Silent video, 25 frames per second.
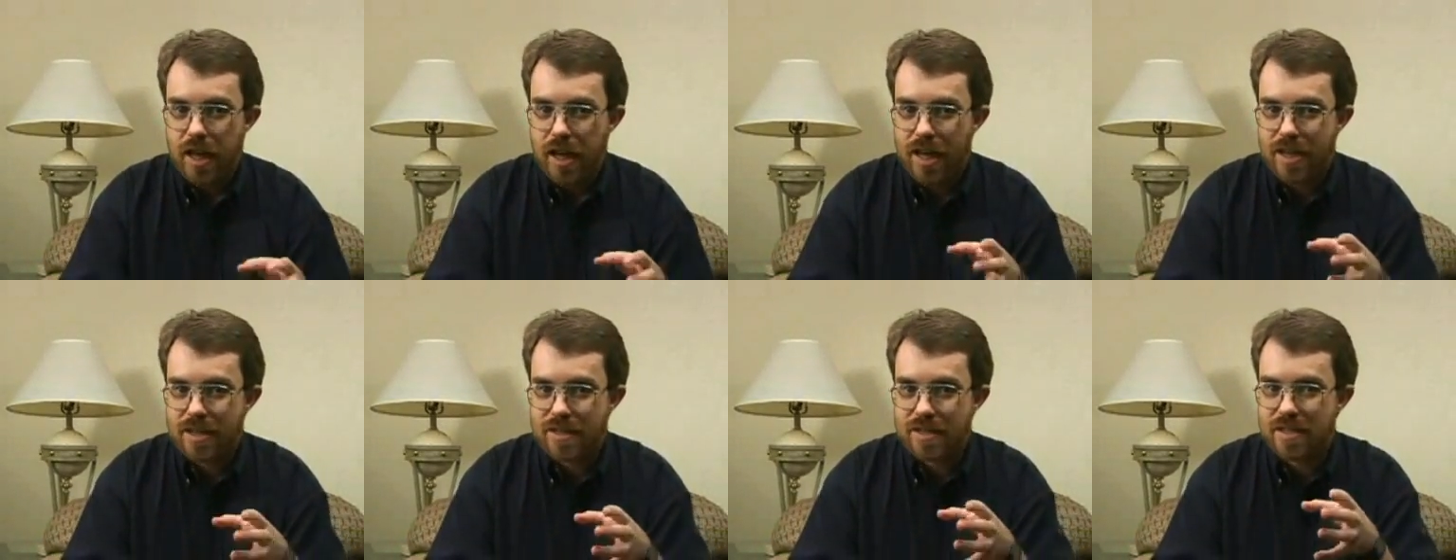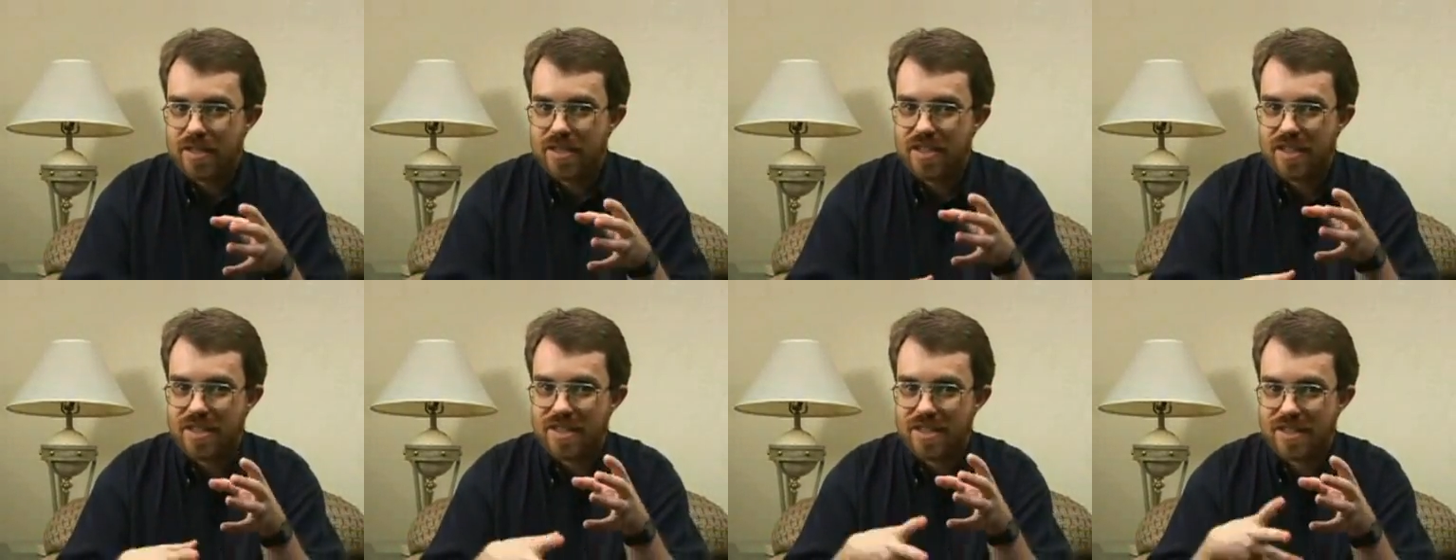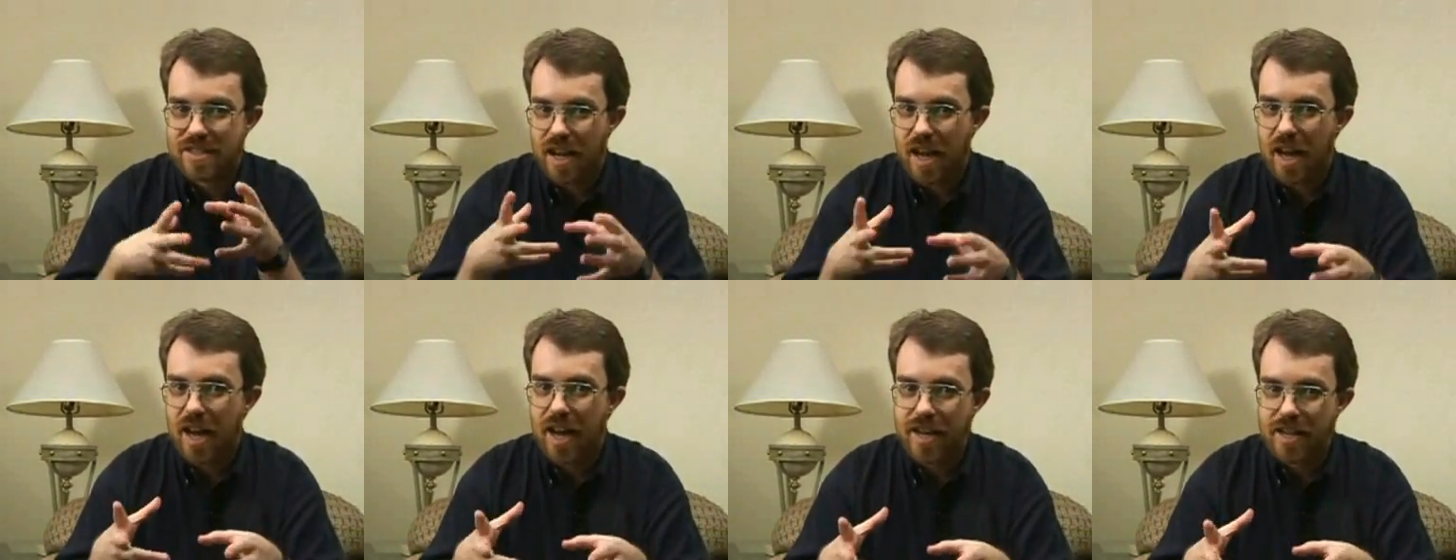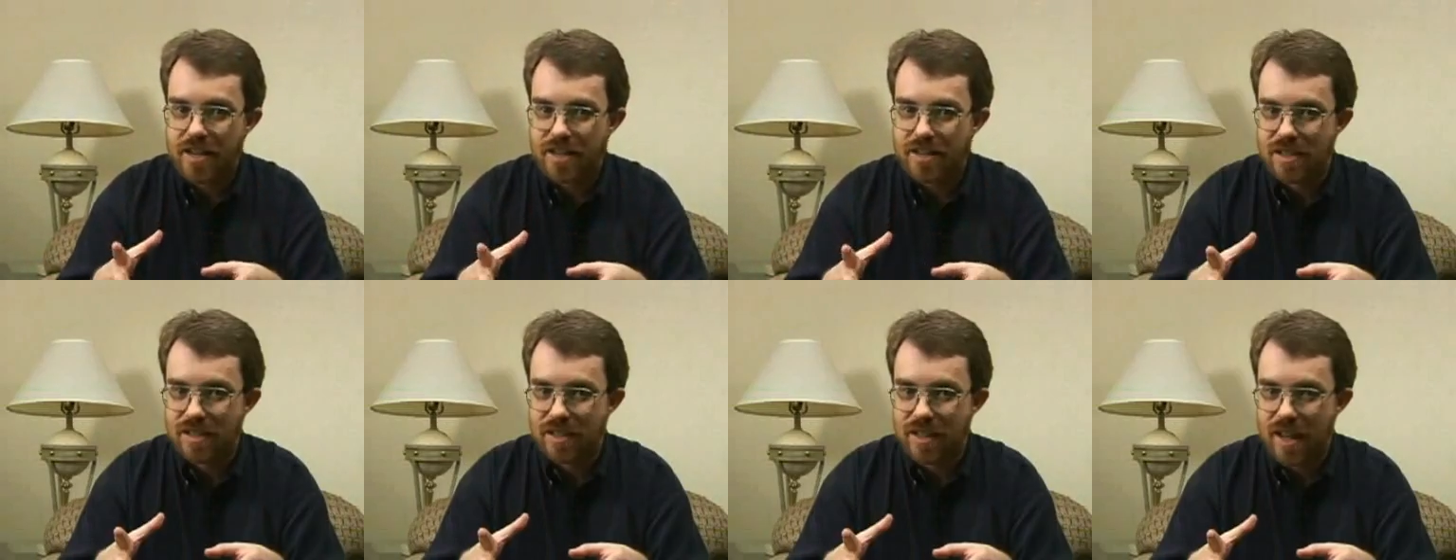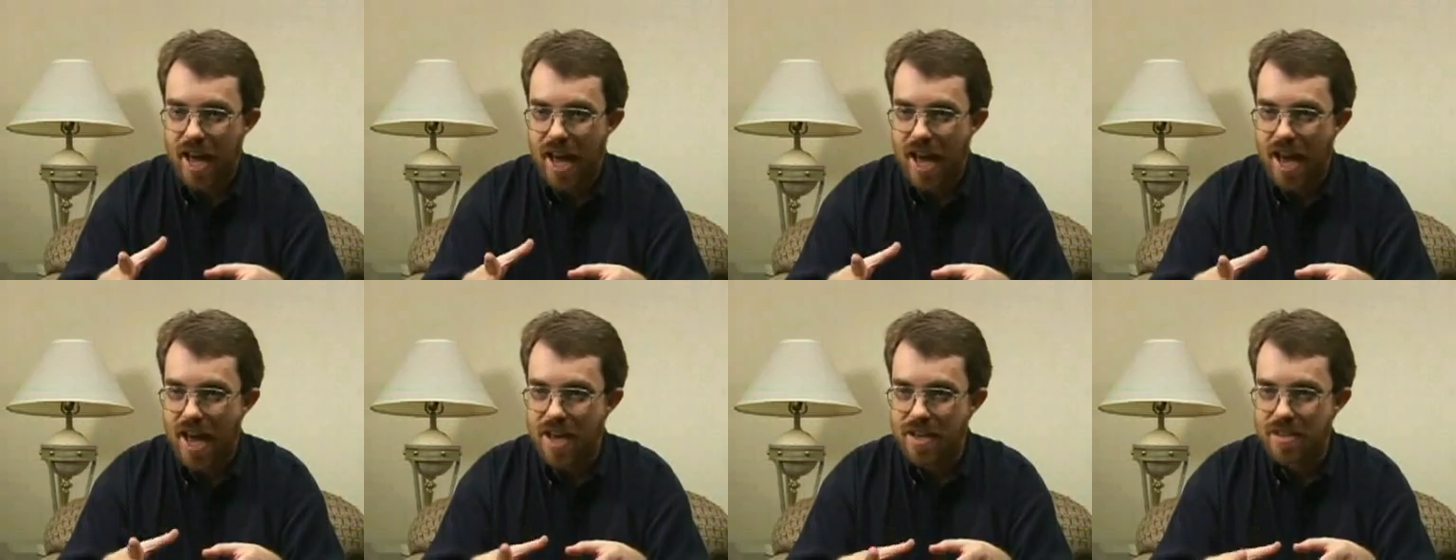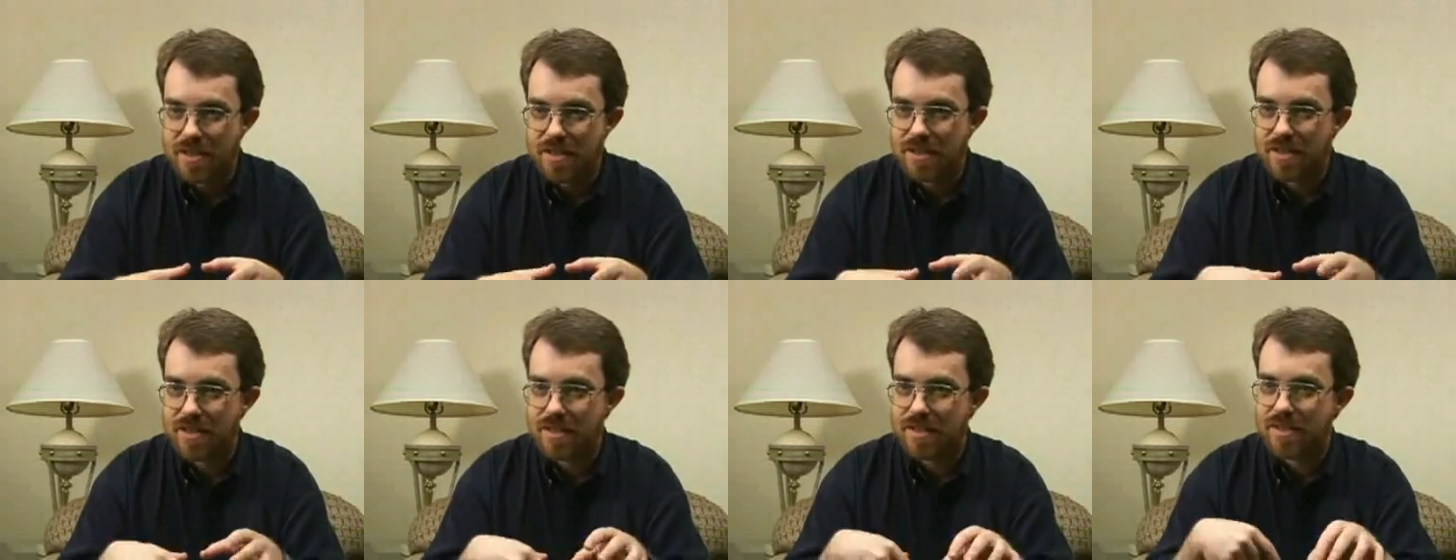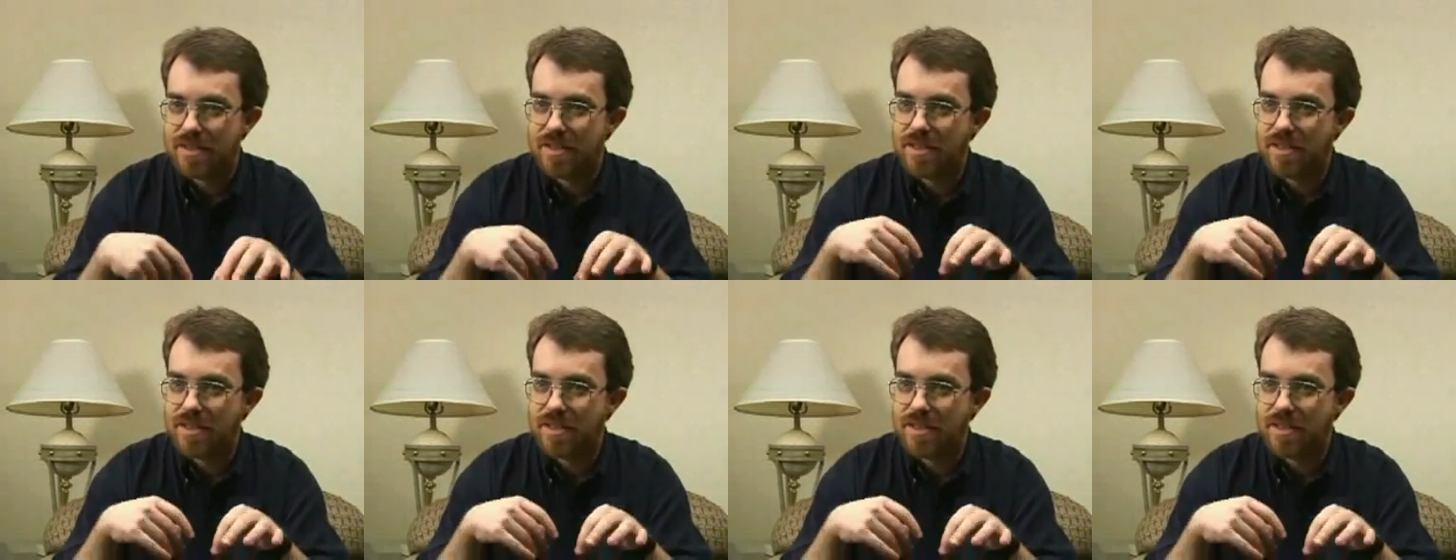it's designed to last, it's